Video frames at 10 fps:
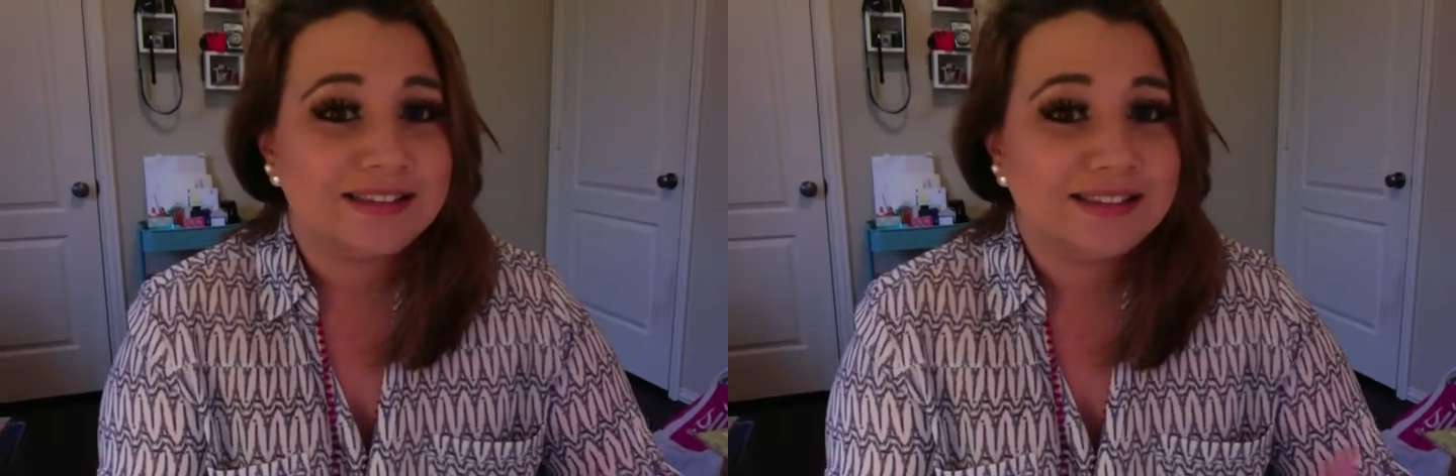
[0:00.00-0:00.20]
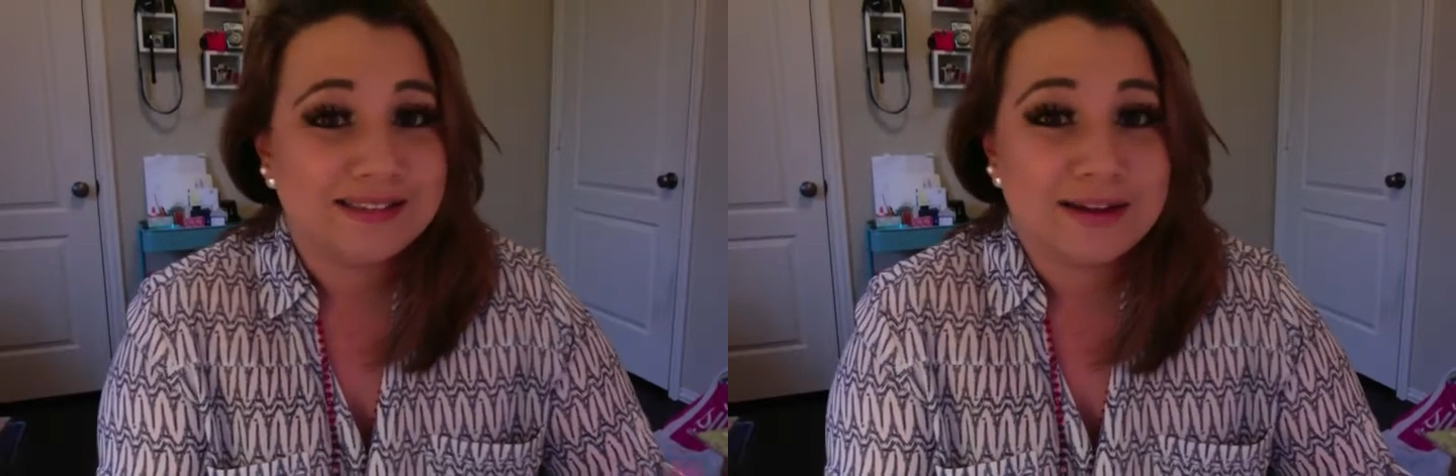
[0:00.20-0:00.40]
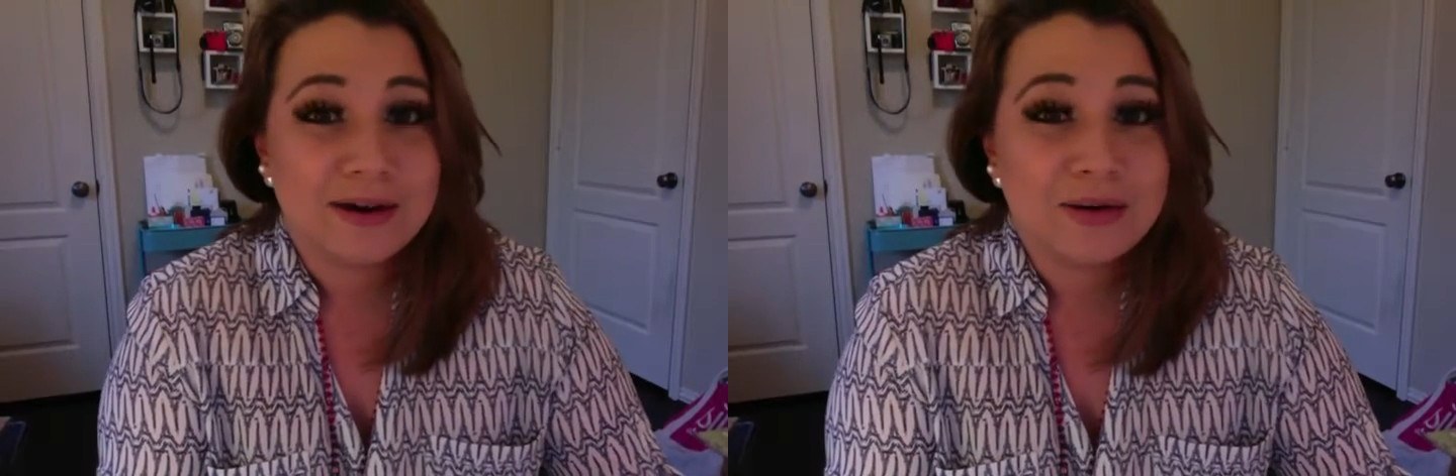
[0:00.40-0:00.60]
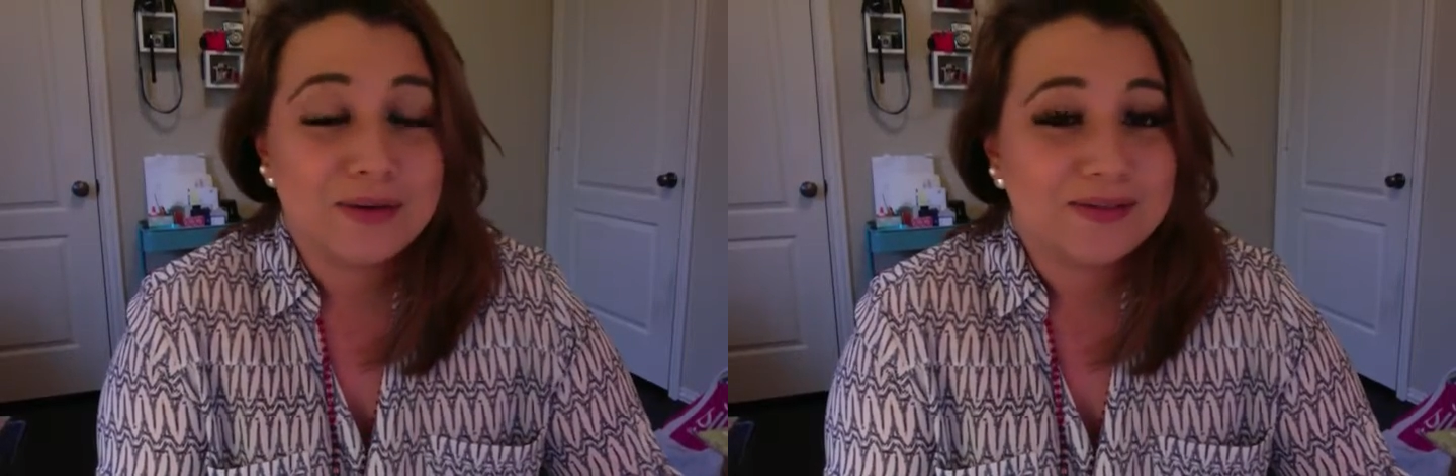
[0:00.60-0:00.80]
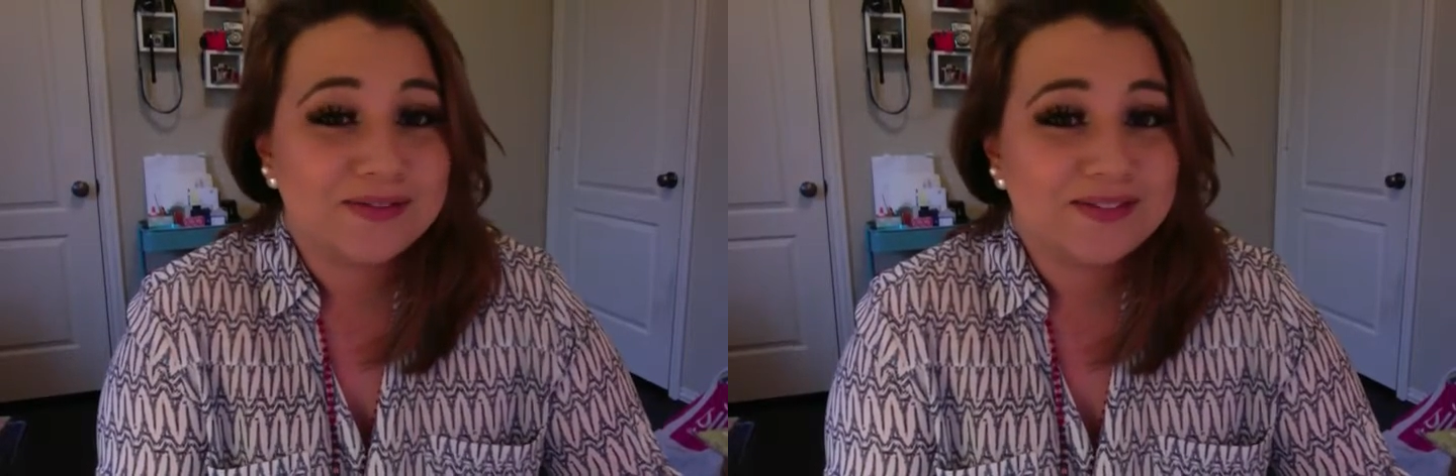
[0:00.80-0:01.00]
you
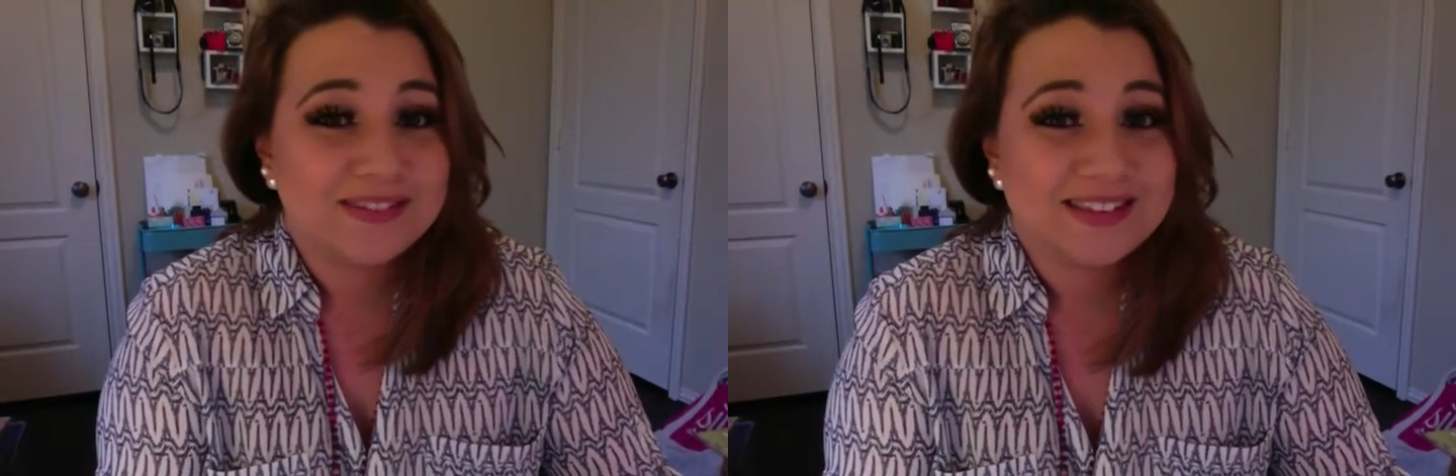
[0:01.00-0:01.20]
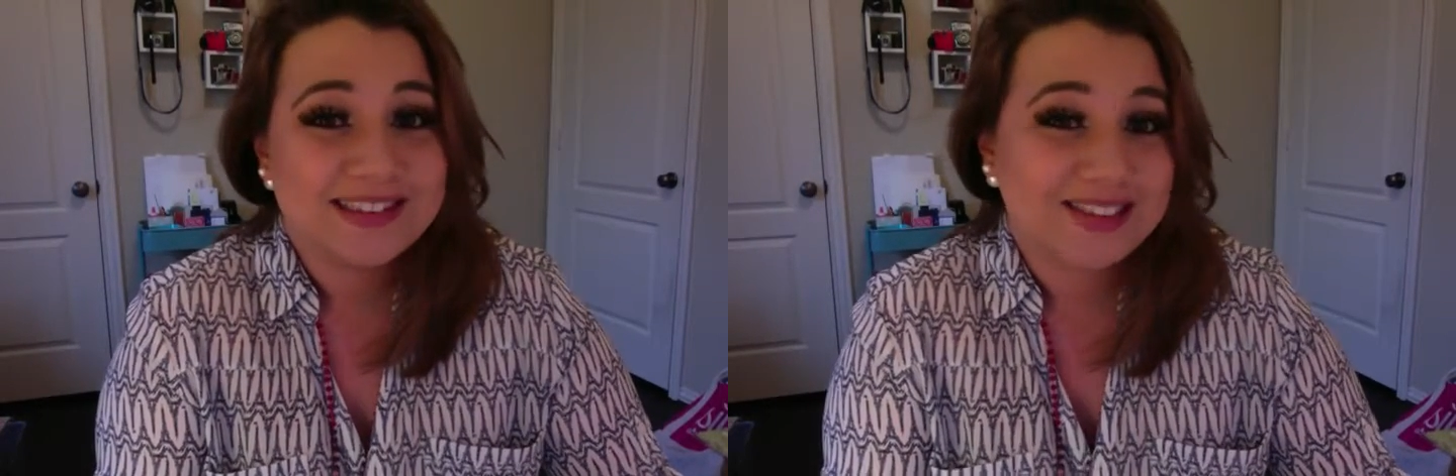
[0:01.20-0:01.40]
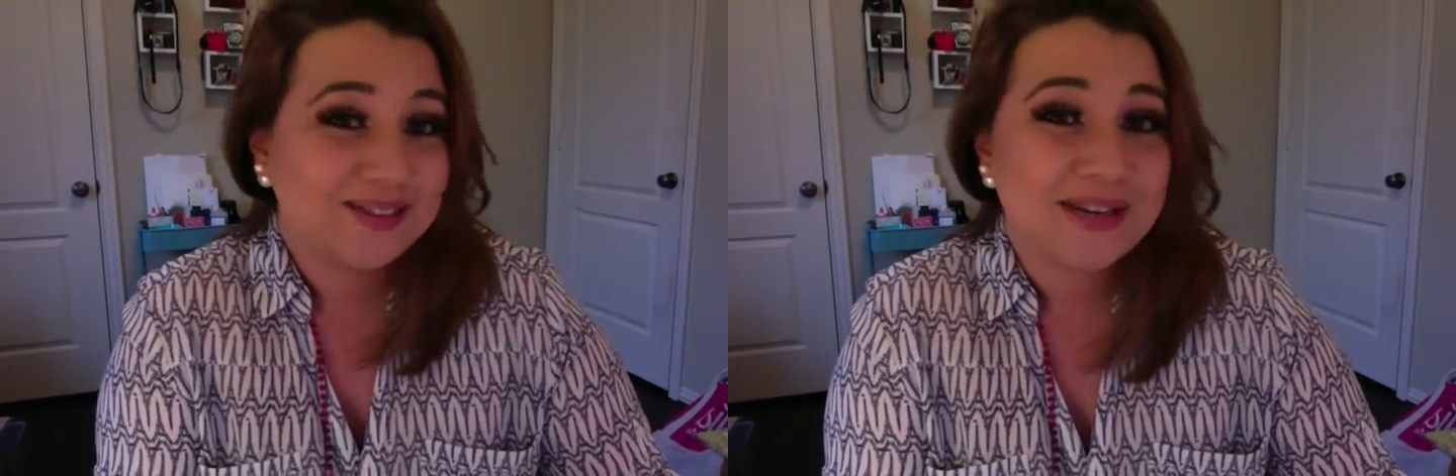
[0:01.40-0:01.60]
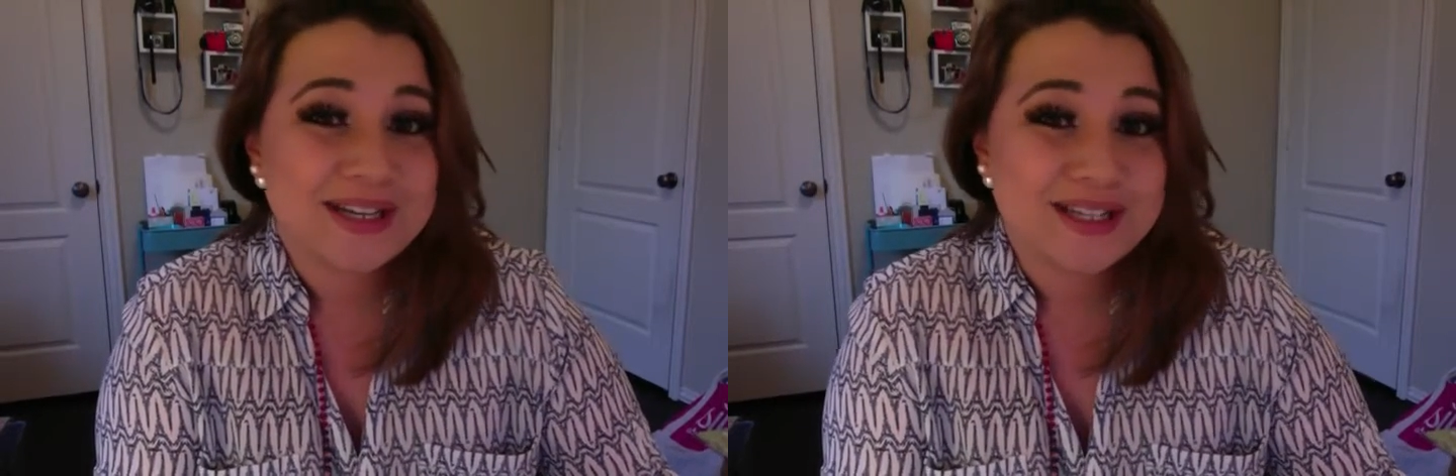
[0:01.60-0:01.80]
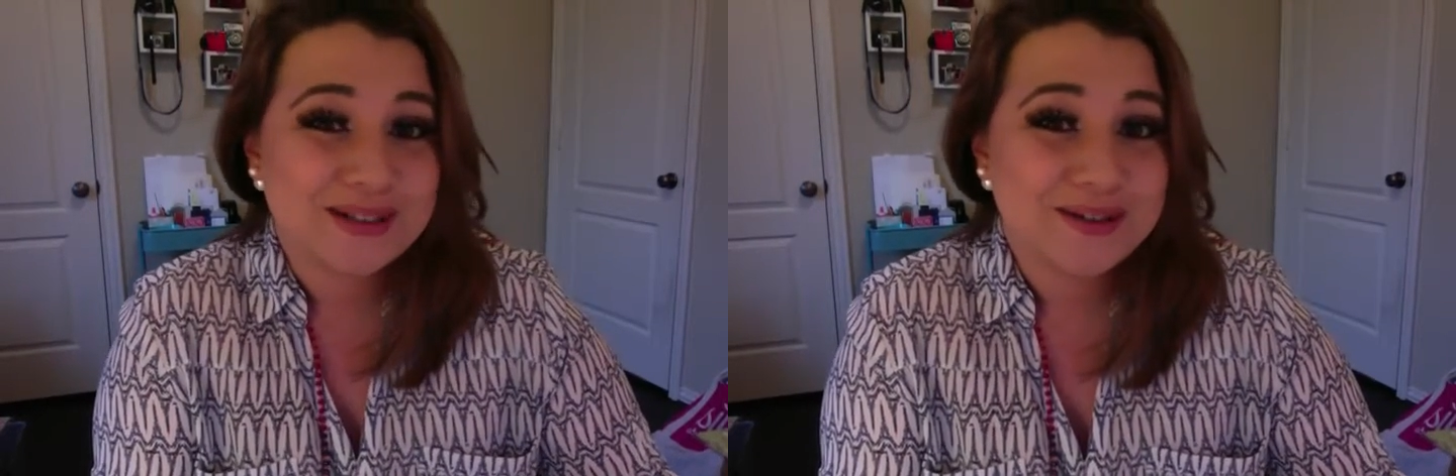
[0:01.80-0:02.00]
know, that's what I
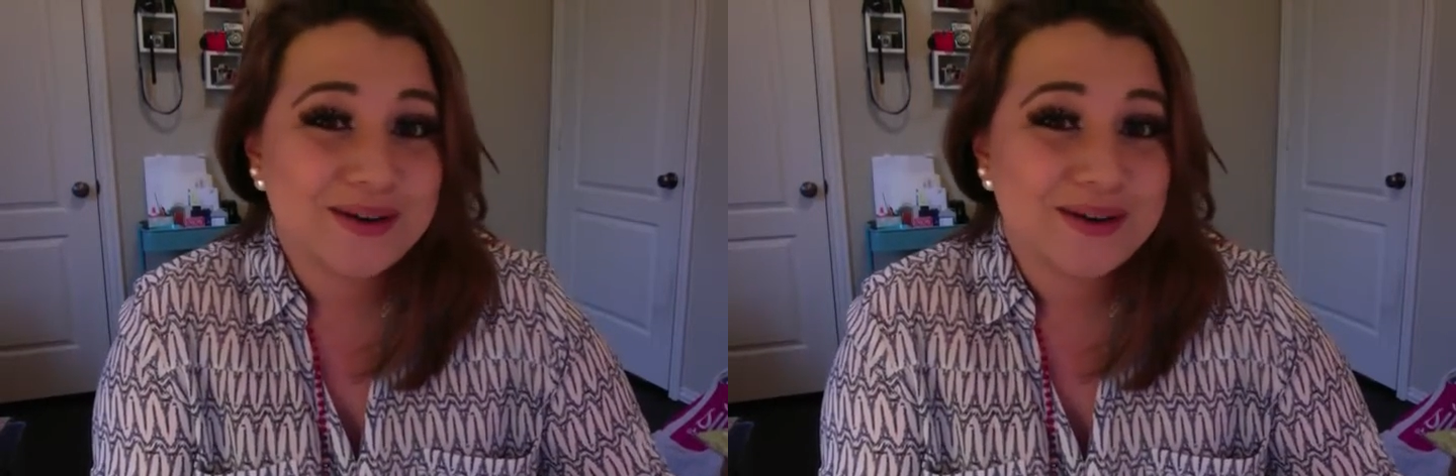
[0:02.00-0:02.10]
do.